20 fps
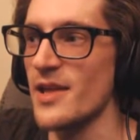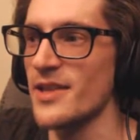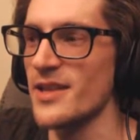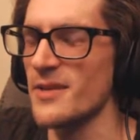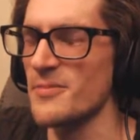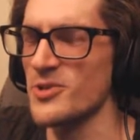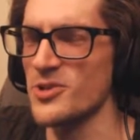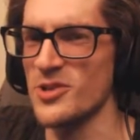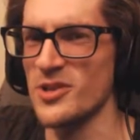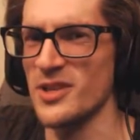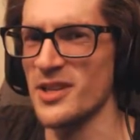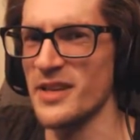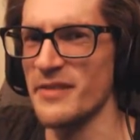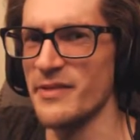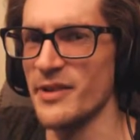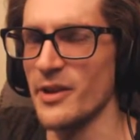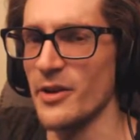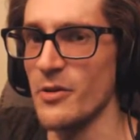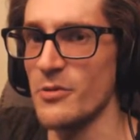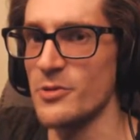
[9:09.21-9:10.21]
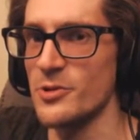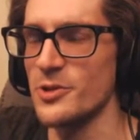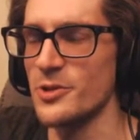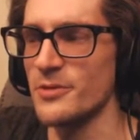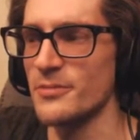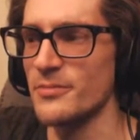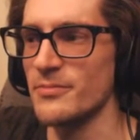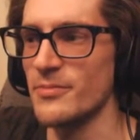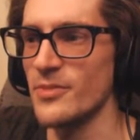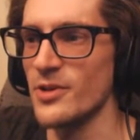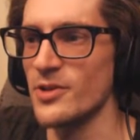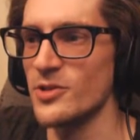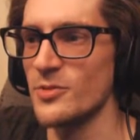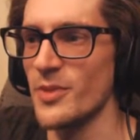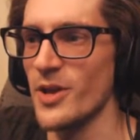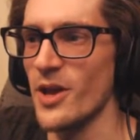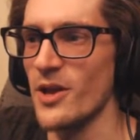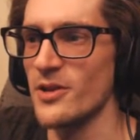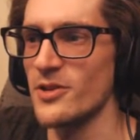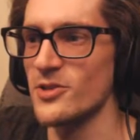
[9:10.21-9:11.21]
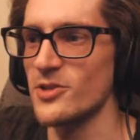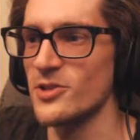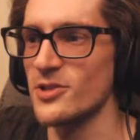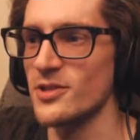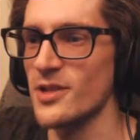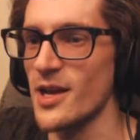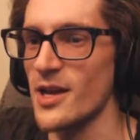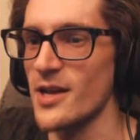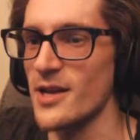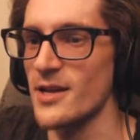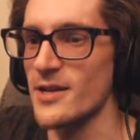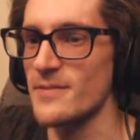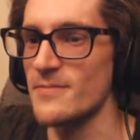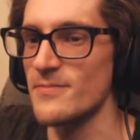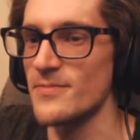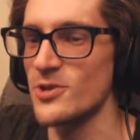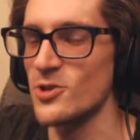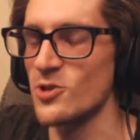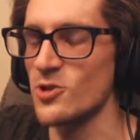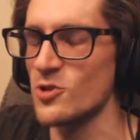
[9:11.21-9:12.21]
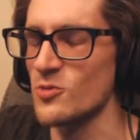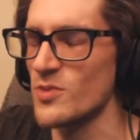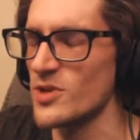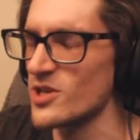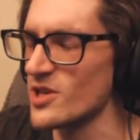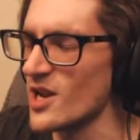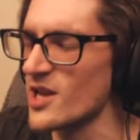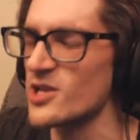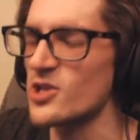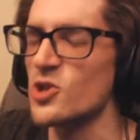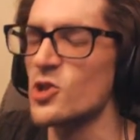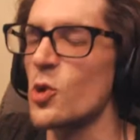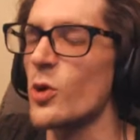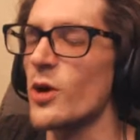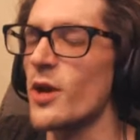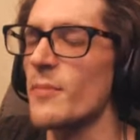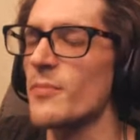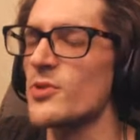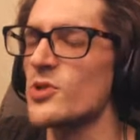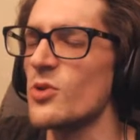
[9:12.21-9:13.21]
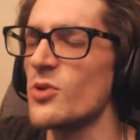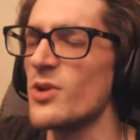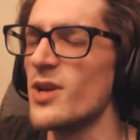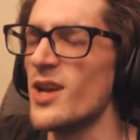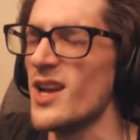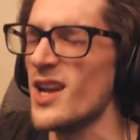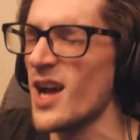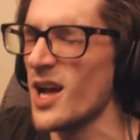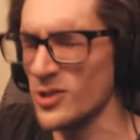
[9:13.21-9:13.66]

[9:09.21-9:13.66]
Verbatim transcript: think I'm just gonna leave it at Ocean, to be honest. It's just be a nice short episode.